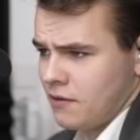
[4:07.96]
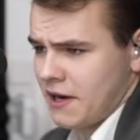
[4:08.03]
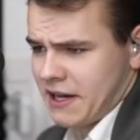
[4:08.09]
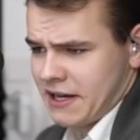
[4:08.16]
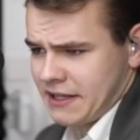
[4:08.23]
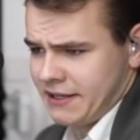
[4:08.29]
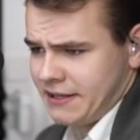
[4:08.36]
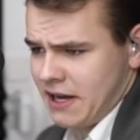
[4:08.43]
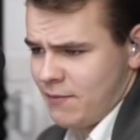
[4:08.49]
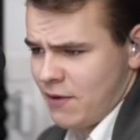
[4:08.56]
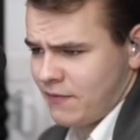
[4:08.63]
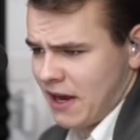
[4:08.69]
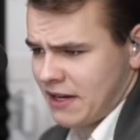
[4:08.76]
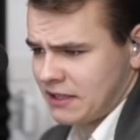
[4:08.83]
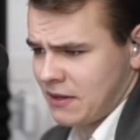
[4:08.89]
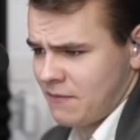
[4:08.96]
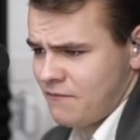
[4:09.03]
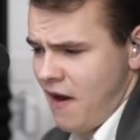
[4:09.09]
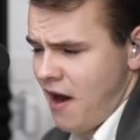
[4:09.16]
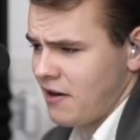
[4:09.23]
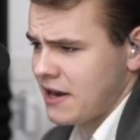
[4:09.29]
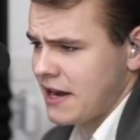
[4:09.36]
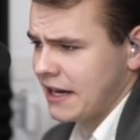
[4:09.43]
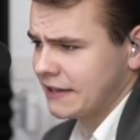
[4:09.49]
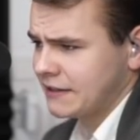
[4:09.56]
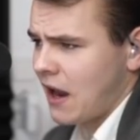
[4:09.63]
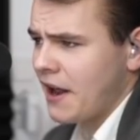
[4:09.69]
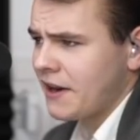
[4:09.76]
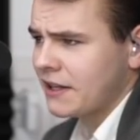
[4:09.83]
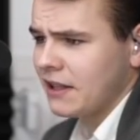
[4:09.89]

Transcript: right, I can see we've got some very exotic